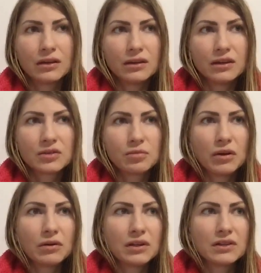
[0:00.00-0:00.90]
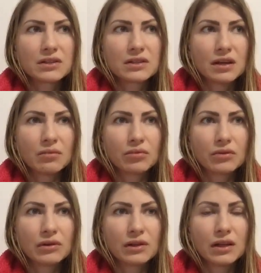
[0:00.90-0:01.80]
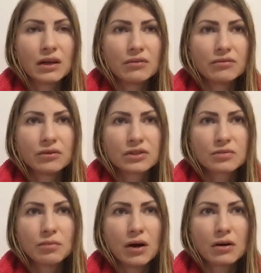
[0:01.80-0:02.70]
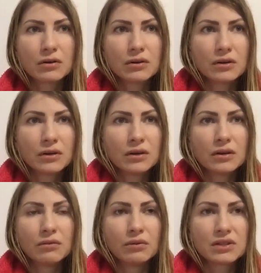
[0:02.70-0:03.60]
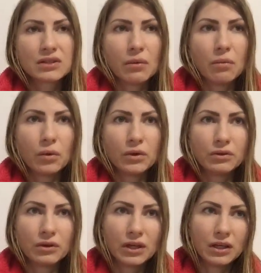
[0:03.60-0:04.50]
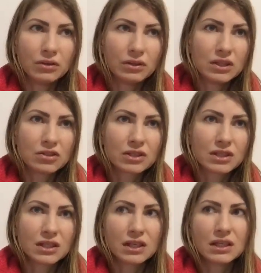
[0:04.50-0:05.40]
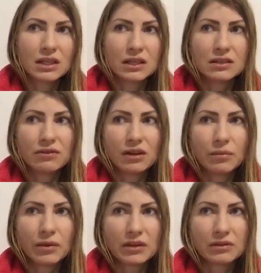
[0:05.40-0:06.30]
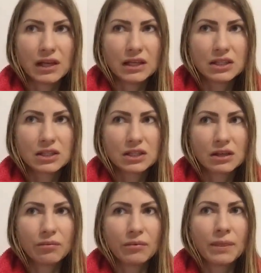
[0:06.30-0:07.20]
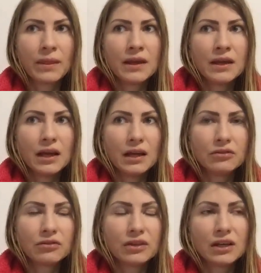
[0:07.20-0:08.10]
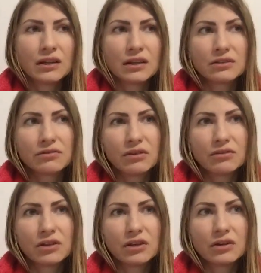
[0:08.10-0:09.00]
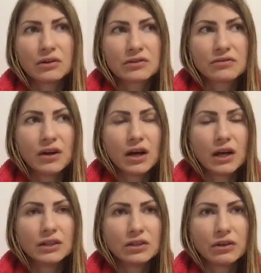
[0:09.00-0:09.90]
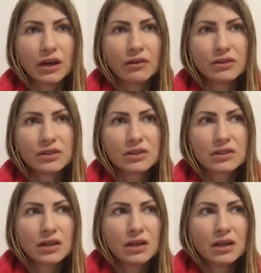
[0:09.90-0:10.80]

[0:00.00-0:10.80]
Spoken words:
experienced temporary love or spark with someone, or you're interested in developing a relationship, and you think that if everything goes fine and you have this